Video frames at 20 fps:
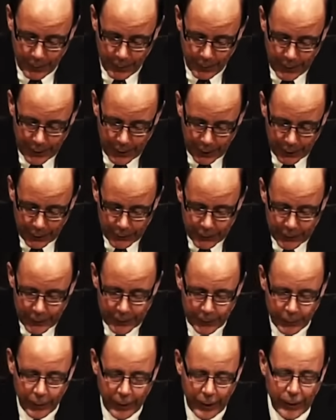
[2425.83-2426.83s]
May our
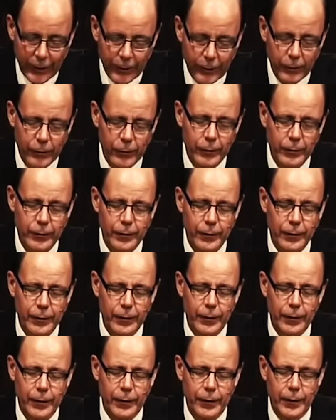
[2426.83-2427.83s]
knee bow
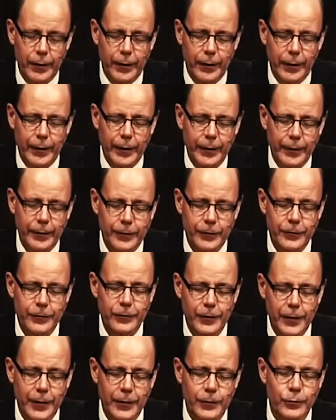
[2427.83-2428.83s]
in the
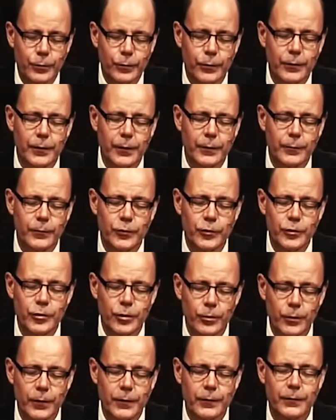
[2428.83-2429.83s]
schedule and
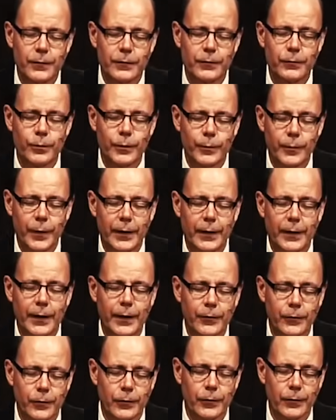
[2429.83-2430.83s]
choices we make
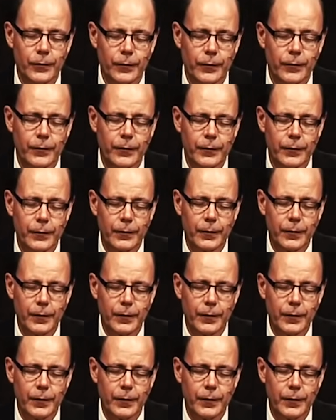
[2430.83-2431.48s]
on earth.